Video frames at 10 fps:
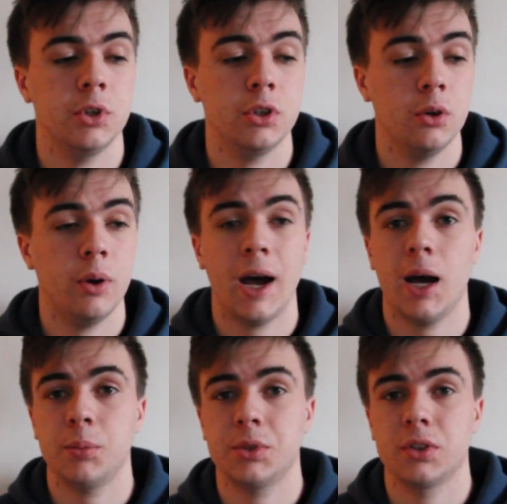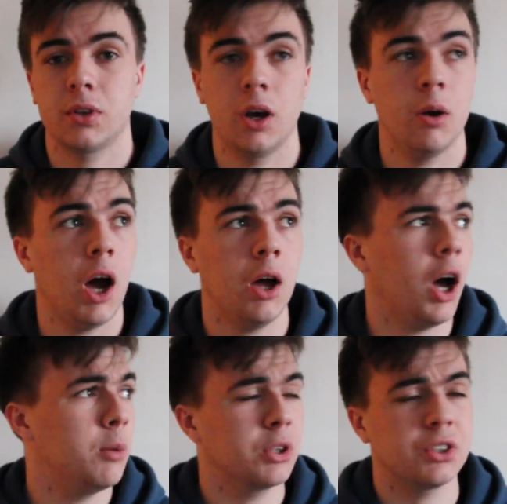U apps,
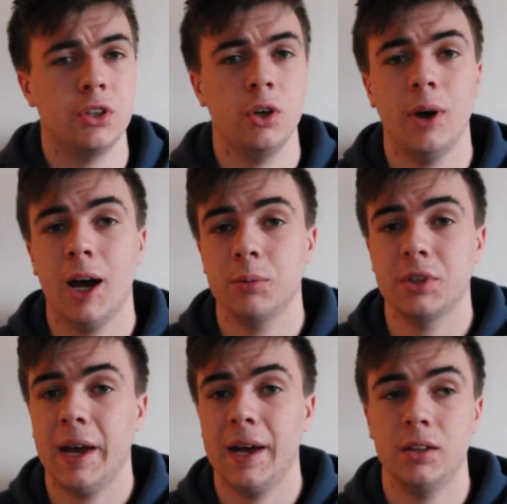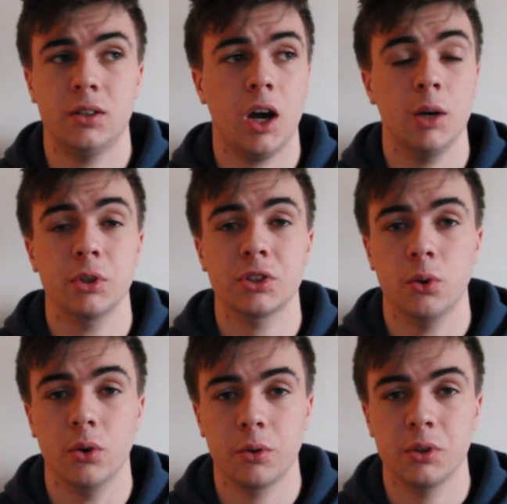iBooks 2 apps, and iBooks
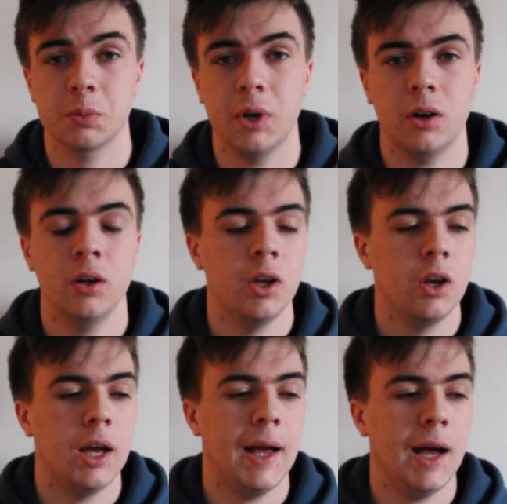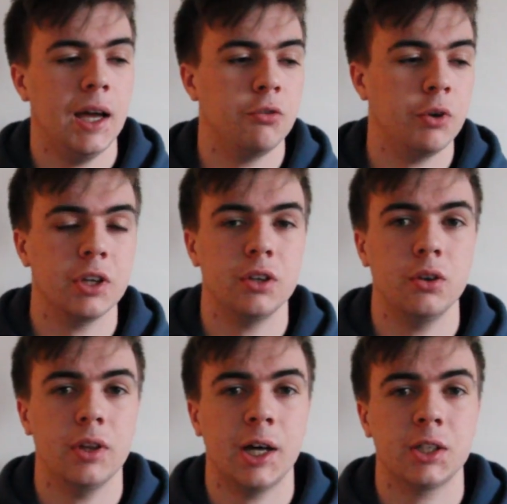Author as well, if we can
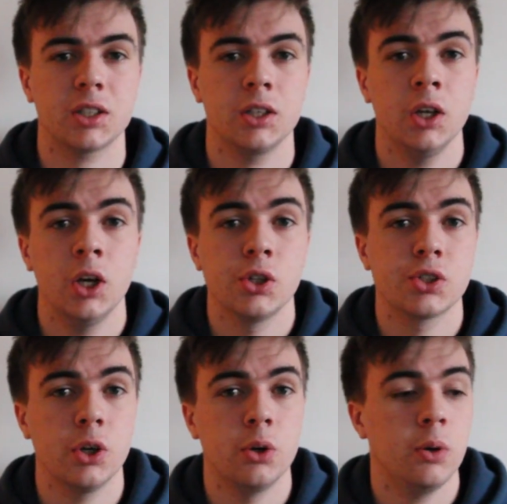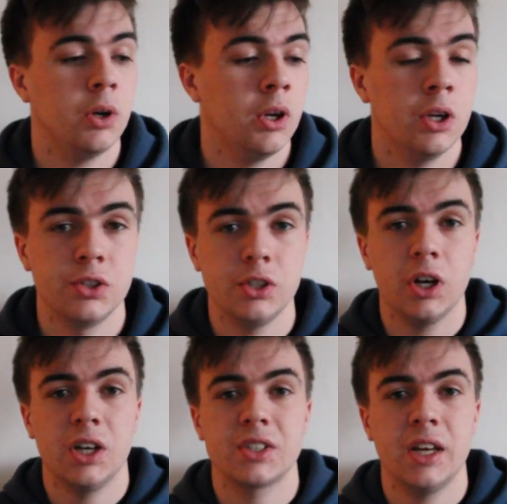do that. So, see
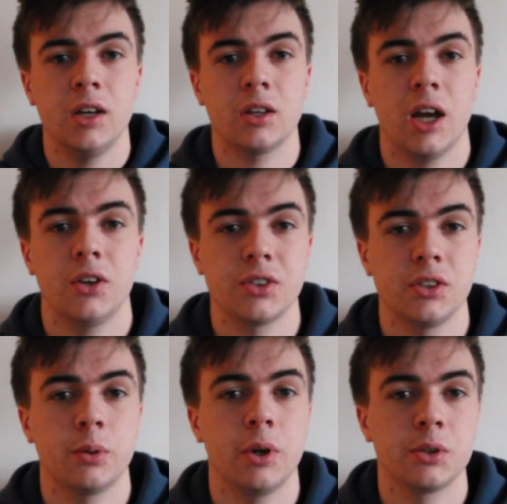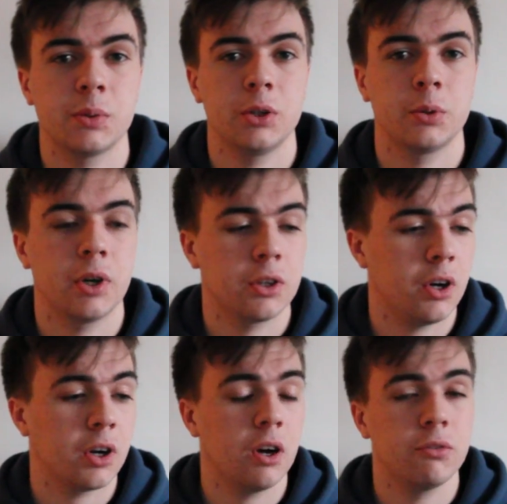you guys later. Catch us on Twitter as well,
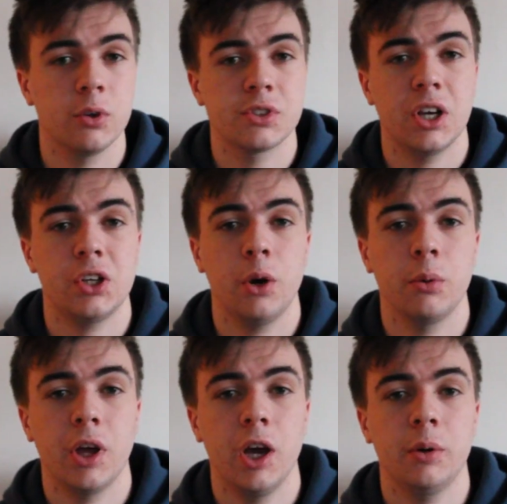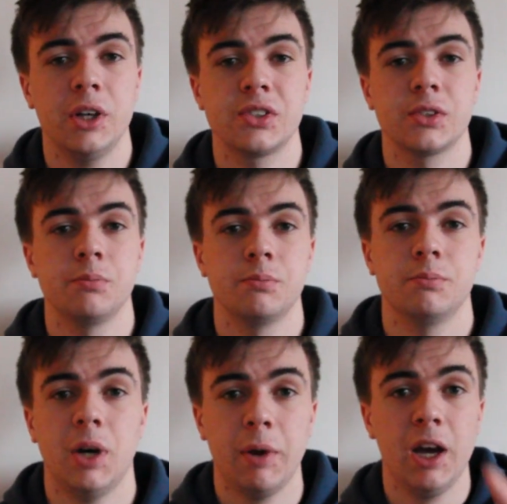twitter.com/helpwithios.
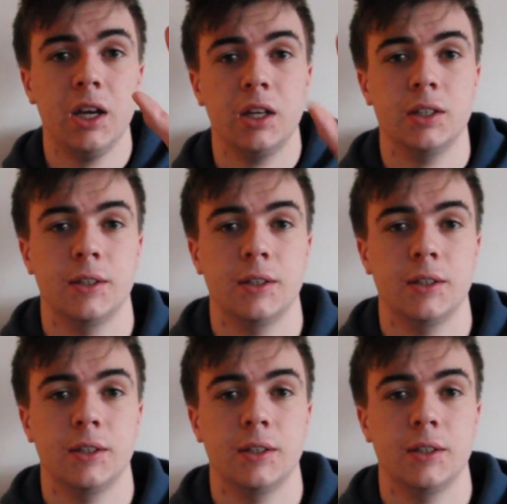Bye bye.